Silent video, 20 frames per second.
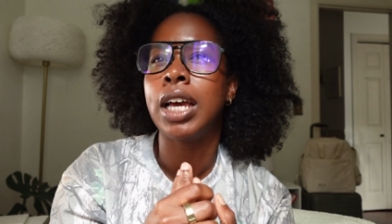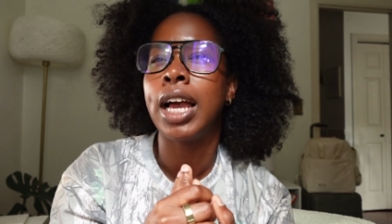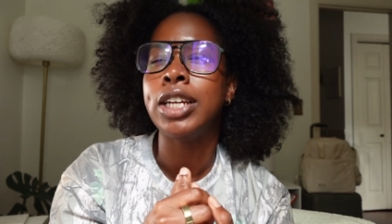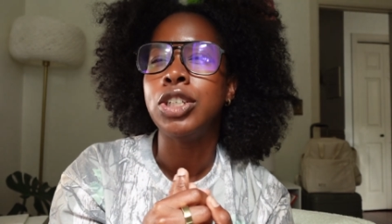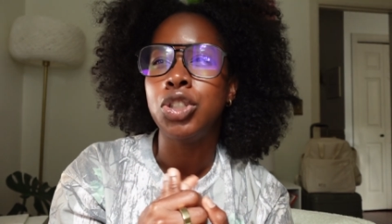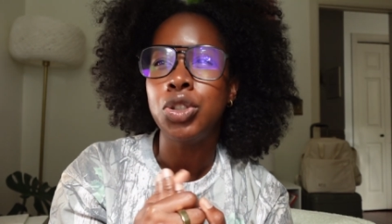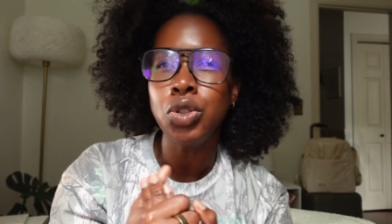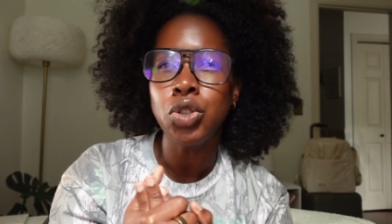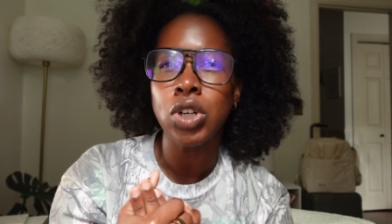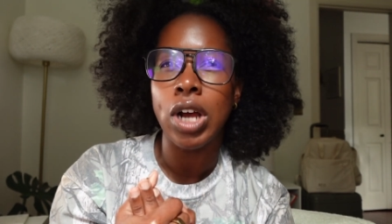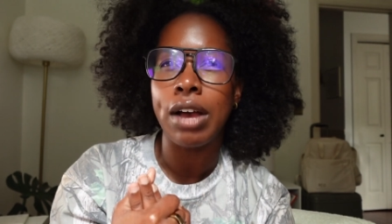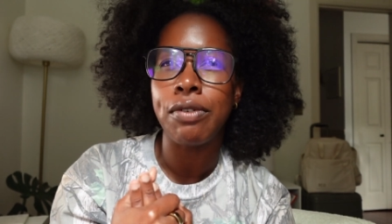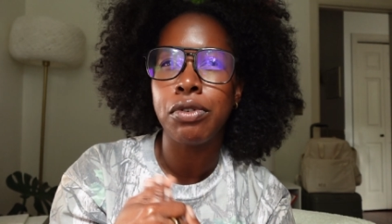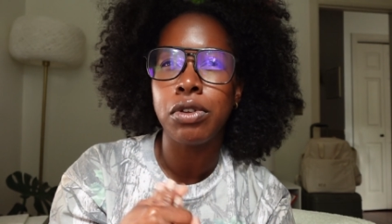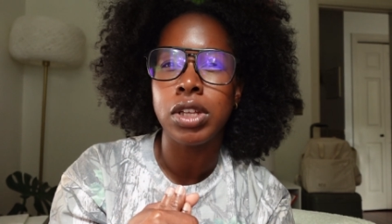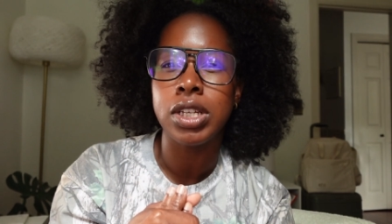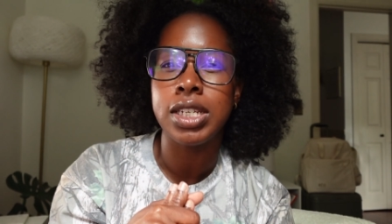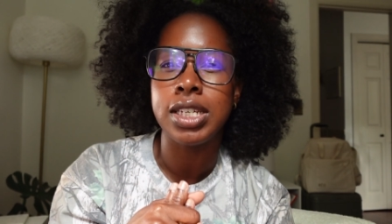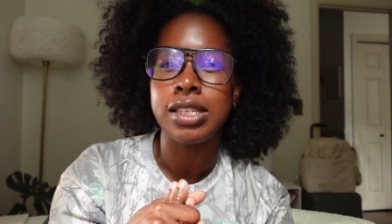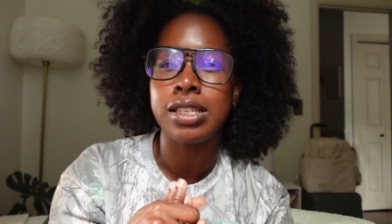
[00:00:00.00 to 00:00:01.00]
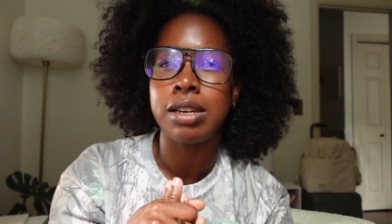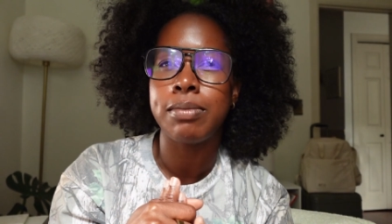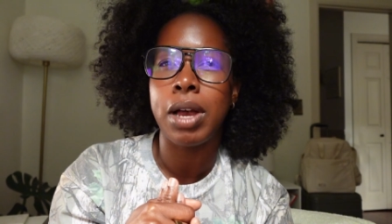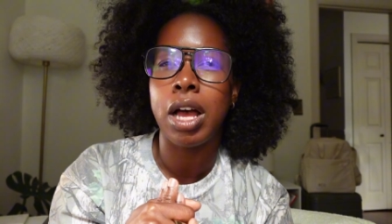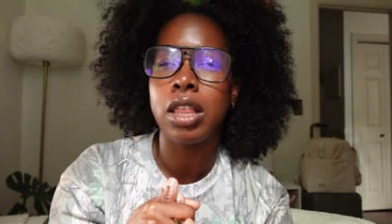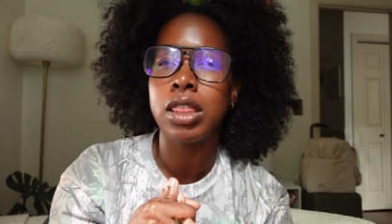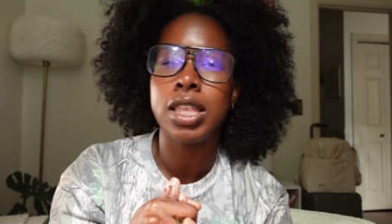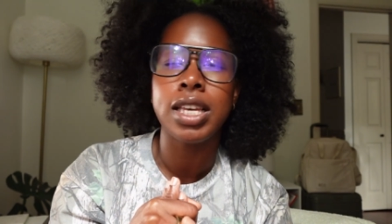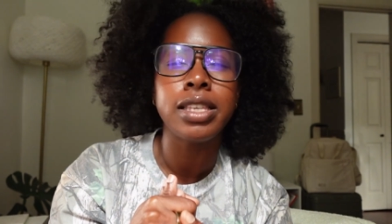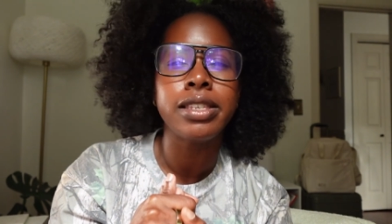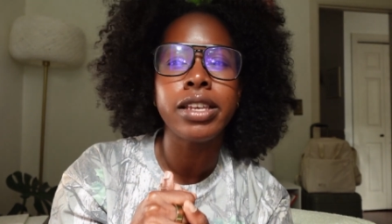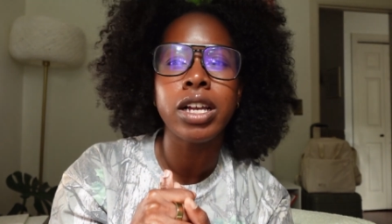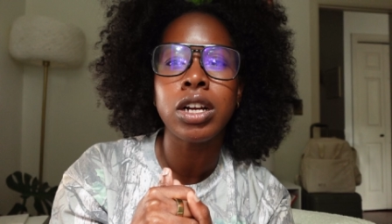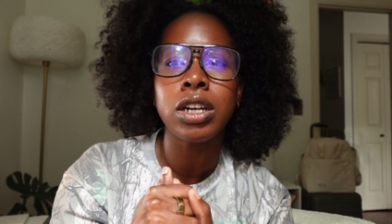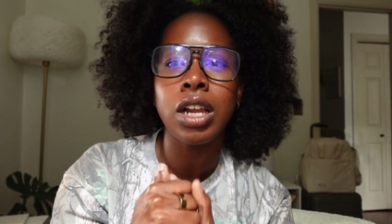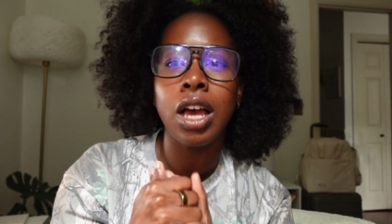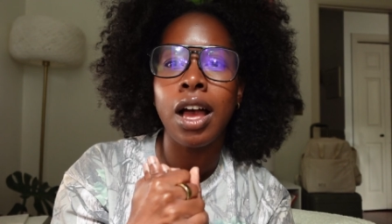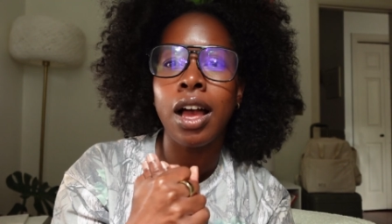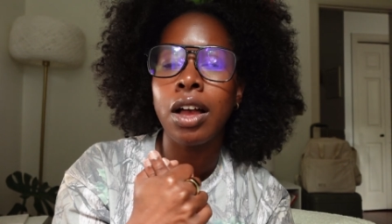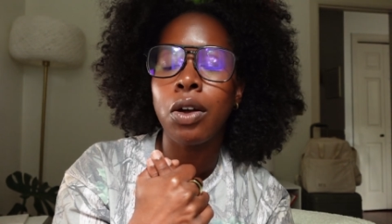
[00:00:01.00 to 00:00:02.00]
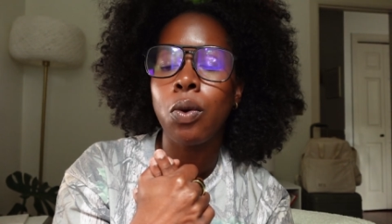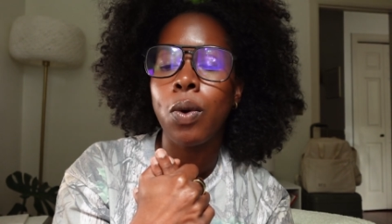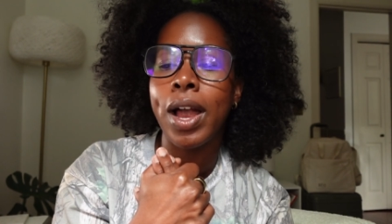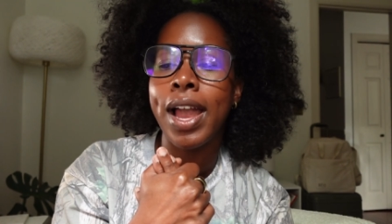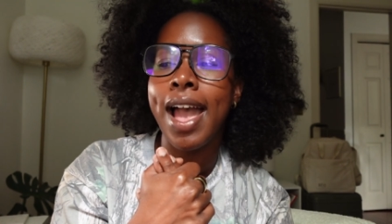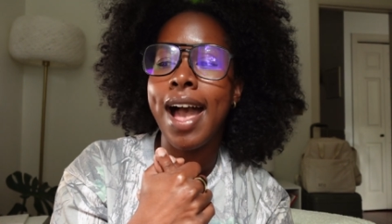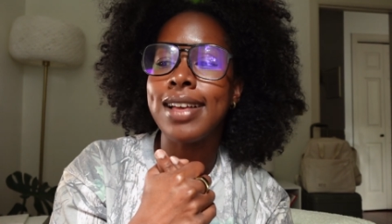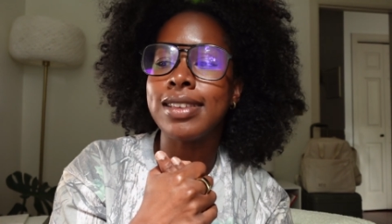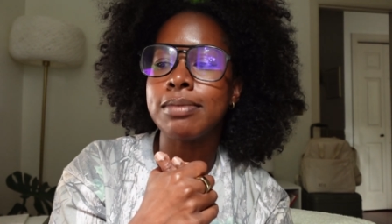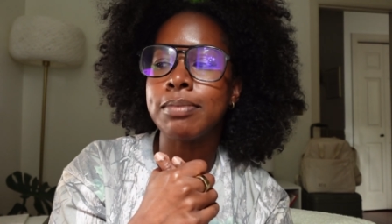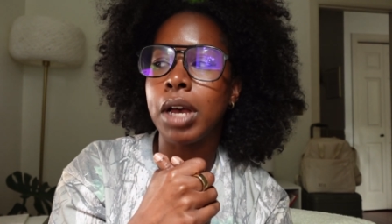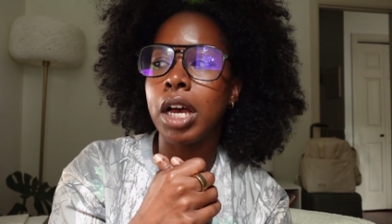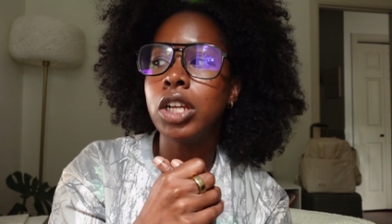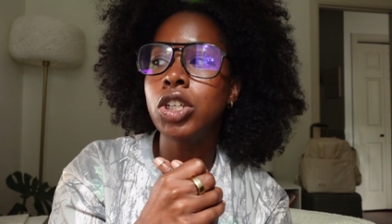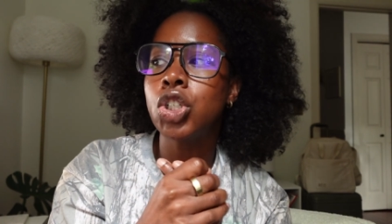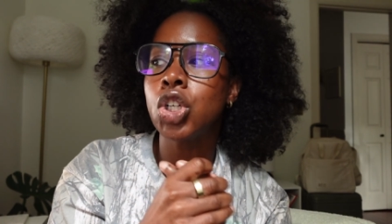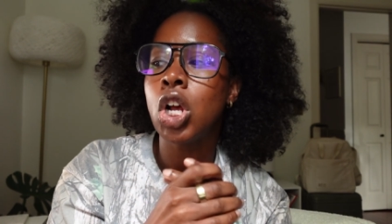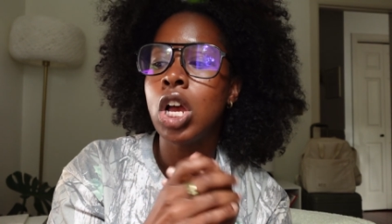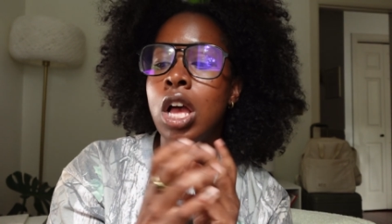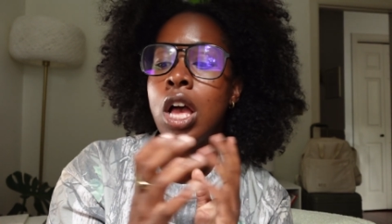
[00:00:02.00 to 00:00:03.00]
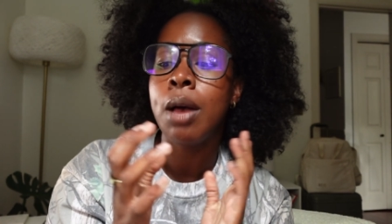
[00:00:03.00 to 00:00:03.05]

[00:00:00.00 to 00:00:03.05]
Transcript: do travel a decent amount. This year, not quite as much,